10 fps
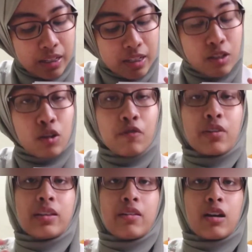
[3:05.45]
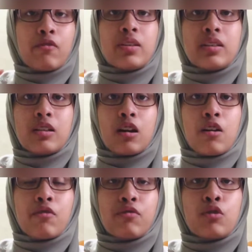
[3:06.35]
Dissolve
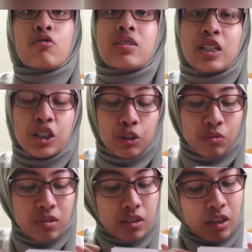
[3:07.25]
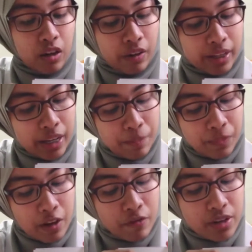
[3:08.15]
of those tissues. Okay,
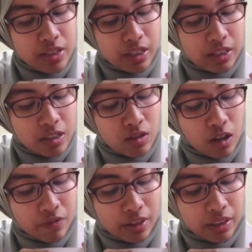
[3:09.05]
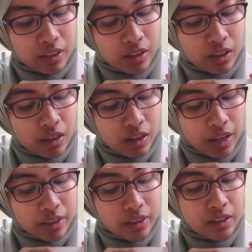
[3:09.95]
first it dissolve at
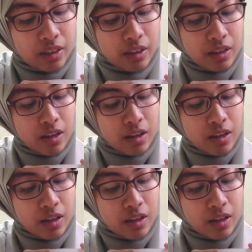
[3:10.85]
the